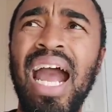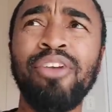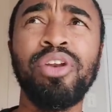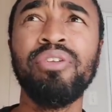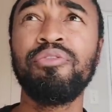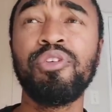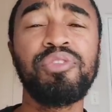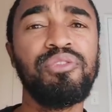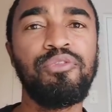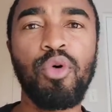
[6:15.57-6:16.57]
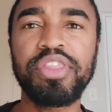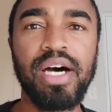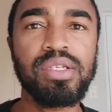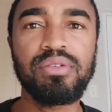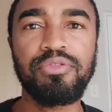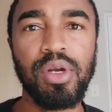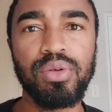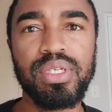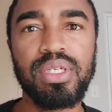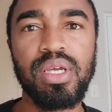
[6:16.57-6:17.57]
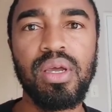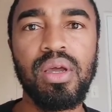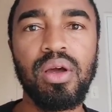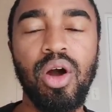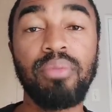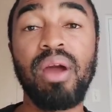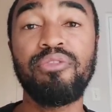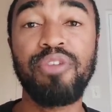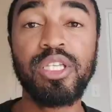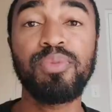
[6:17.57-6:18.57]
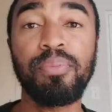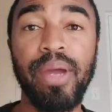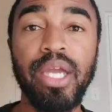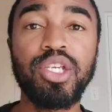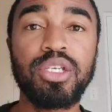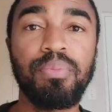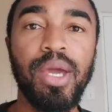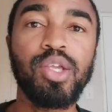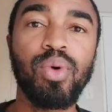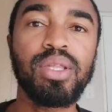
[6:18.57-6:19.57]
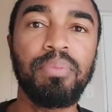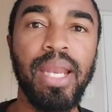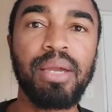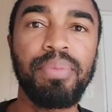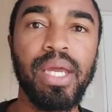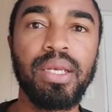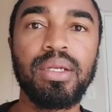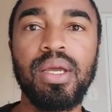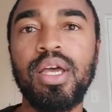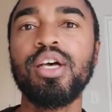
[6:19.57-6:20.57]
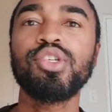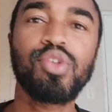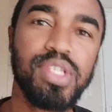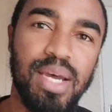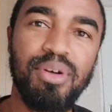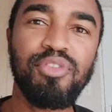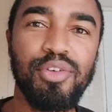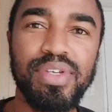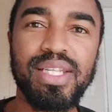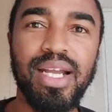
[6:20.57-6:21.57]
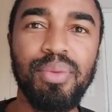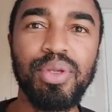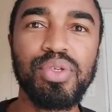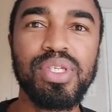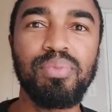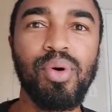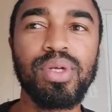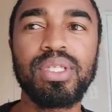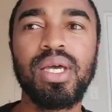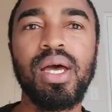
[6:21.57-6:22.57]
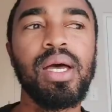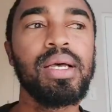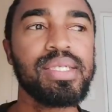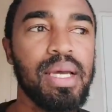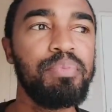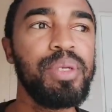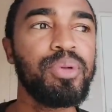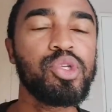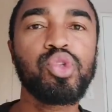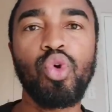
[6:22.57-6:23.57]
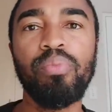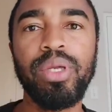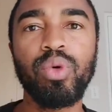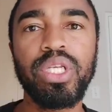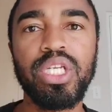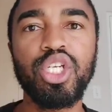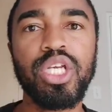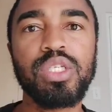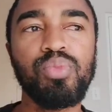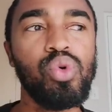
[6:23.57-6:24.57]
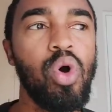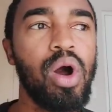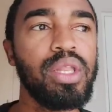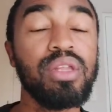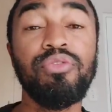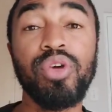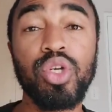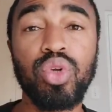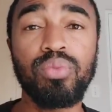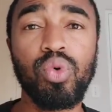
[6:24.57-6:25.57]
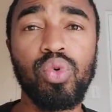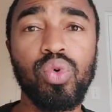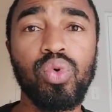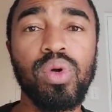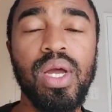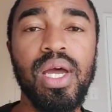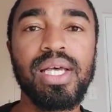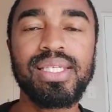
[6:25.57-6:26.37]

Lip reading: 154,000 followers on my Facebook page, Penuel the Black Pen. So some have obviously come in to support. Some people saw me with DJ Smoo on the Virtual Mkhukhu